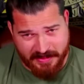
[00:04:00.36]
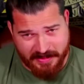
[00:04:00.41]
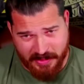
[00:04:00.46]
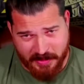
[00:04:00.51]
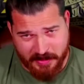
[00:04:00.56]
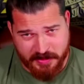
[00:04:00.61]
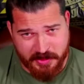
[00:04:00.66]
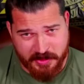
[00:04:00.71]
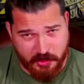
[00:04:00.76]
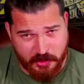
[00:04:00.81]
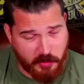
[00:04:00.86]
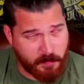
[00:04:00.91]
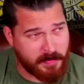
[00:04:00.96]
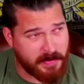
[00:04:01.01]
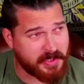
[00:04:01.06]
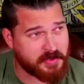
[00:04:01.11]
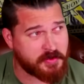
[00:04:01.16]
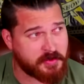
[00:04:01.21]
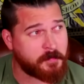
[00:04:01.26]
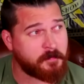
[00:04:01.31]
sizes, I'll send you the
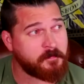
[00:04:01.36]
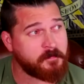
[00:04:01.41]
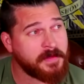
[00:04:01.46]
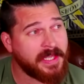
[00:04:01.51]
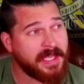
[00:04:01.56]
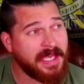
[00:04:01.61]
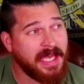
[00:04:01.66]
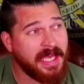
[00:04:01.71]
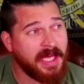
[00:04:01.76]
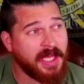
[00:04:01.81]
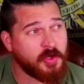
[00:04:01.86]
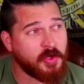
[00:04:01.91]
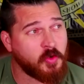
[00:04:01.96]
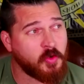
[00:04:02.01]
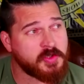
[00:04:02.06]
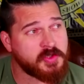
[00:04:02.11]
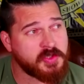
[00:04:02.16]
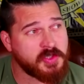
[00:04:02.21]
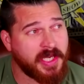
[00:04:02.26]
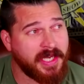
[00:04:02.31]
picture,
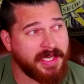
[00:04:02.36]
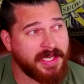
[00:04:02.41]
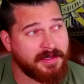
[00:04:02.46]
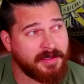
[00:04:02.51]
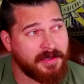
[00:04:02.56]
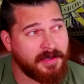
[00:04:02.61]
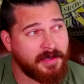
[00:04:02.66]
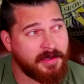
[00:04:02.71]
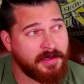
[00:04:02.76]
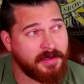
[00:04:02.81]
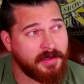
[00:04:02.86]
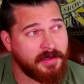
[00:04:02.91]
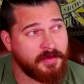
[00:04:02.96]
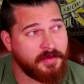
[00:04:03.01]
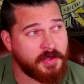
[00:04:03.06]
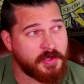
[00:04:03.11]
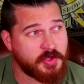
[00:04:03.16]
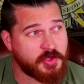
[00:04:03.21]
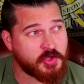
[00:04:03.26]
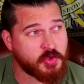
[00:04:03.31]
looks like
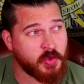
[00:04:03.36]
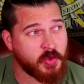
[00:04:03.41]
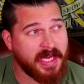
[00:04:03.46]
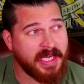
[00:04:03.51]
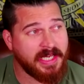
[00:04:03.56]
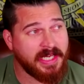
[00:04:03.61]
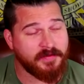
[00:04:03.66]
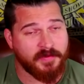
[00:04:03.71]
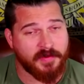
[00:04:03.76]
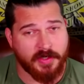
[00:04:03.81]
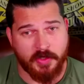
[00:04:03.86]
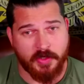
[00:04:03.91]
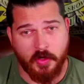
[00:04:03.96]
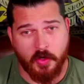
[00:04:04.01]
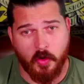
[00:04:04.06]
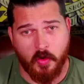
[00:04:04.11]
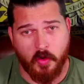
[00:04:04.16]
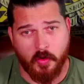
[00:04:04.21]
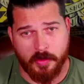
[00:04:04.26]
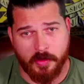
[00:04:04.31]
the tread of a
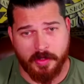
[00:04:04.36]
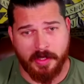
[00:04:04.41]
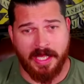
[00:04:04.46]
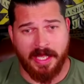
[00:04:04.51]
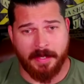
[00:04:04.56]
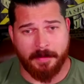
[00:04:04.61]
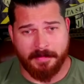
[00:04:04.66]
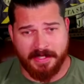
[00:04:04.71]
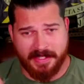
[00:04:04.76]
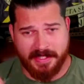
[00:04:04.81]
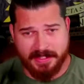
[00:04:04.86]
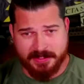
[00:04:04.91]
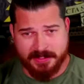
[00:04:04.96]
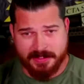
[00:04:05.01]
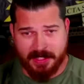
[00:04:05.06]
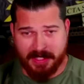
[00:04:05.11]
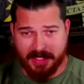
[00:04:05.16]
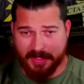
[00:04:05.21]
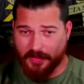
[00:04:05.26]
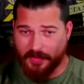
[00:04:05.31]
car. I mean,
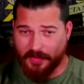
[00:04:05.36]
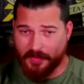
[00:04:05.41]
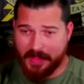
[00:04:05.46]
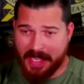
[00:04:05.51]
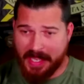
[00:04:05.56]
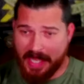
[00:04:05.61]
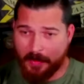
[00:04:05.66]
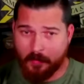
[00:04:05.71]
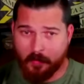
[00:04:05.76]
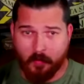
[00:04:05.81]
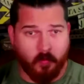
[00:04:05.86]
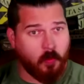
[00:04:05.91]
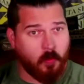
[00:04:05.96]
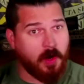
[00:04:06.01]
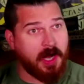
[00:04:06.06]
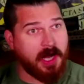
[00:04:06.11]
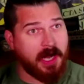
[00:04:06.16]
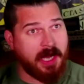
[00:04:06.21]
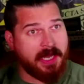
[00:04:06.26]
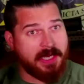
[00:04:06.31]
it's like that
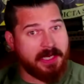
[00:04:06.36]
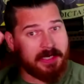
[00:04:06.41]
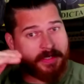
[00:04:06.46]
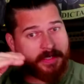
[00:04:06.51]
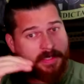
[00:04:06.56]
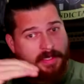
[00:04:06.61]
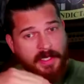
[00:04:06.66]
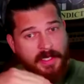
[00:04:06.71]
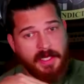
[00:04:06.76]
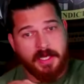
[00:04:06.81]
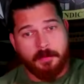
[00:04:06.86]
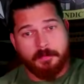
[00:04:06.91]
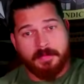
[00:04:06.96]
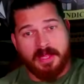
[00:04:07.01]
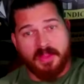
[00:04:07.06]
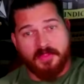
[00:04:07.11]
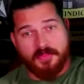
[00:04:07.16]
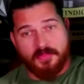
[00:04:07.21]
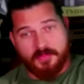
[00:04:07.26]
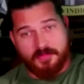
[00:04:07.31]
wide,
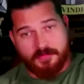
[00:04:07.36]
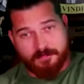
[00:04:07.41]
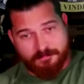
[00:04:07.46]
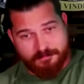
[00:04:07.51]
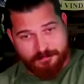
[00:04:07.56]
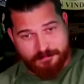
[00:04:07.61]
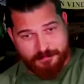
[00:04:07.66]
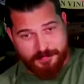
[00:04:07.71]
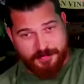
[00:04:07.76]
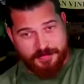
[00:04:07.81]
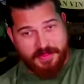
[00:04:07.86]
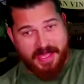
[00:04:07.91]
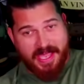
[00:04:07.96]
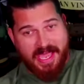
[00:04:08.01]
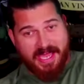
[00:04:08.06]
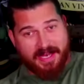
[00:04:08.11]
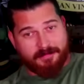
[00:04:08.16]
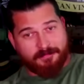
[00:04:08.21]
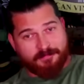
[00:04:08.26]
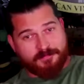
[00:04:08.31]
about
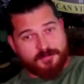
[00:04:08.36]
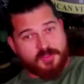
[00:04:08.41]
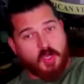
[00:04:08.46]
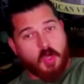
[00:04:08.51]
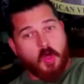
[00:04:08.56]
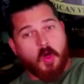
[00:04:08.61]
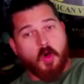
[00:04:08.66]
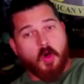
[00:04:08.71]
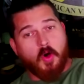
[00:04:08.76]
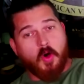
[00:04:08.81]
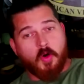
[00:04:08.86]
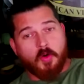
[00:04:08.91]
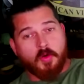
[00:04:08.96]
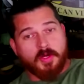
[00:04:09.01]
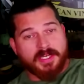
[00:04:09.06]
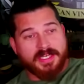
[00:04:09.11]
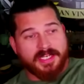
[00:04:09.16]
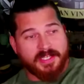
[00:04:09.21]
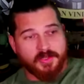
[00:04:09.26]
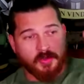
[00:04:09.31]
that
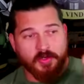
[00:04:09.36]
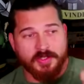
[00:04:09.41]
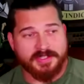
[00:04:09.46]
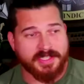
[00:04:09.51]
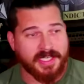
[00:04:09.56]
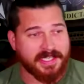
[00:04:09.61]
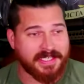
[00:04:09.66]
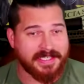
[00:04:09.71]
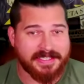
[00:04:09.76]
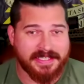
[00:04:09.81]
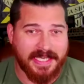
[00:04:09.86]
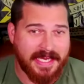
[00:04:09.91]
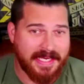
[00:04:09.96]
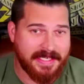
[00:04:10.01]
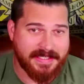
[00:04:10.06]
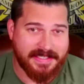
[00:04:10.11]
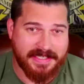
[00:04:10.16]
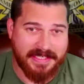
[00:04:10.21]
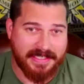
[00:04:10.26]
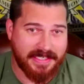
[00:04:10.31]
tall. It looks like it's
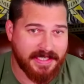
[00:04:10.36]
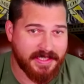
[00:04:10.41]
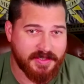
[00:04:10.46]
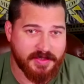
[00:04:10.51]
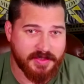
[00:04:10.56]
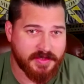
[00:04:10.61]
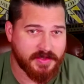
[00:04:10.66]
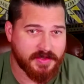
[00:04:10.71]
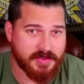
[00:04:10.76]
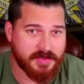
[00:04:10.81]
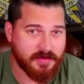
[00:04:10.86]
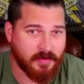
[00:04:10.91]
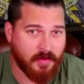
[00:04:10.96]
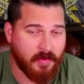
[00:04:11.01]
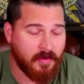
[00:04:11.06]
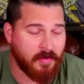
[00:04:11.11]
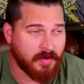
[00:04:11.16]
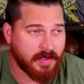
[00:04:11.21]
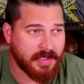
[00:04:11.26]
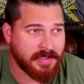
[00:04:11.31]
18 inches
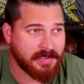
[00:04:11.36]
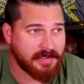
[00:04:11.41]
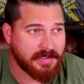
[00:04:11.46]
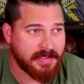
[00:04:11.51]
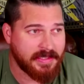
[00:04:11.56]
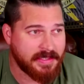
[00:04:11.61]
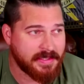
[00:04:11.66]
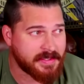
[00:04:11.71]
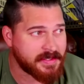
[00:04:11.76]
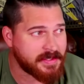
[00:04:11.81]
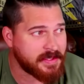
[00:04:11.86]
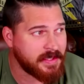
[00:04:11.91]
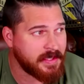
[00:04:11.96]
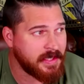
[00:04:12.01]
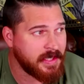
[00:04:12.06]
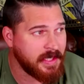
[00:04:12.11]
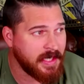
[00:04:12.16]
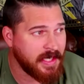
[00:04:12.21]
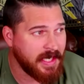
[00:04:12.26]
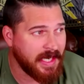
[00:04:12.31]
long, at
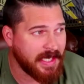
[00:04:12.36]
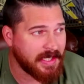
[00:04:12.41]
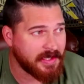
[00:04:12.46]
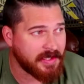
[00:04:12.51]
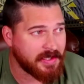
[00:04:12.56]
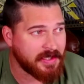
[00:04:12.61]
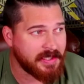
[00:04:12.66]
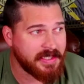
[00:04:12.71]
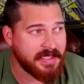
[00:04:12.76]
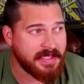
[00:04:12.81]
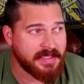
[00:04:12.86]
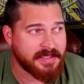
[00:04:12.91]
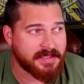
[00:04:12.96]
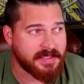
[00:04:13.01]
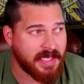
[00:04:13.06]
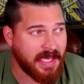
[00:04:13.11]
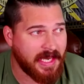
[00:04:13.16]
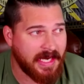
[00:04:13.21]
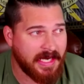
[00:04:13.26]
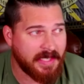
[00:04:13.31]

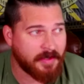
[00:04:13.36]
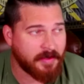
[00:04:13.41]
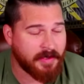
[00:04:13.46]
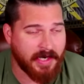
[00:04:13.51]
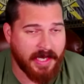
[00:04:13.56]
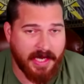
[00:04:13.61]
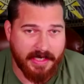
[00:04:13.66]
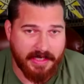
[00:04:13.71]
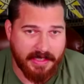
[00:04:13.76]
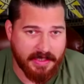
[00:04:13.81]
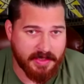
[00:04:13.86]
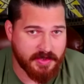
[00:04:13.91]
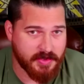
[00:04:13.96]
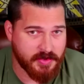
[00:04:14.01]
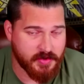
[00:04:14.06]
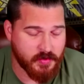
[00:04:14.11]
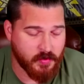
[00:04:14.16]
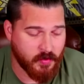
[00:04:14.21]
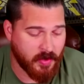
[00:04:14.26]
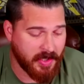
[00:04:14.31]
least 8 or 9
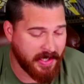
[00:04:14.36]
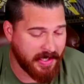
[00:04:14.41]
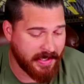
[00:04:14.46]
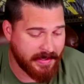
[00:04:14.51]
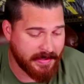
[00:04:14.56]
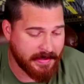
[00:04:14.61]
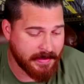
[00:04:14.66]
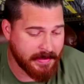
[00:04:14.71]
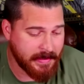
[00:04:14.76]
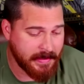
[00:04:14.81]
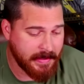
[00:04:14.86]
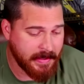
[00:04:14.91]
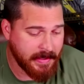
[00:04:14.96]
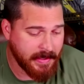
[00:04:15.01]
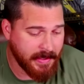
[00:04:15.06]
inches wide.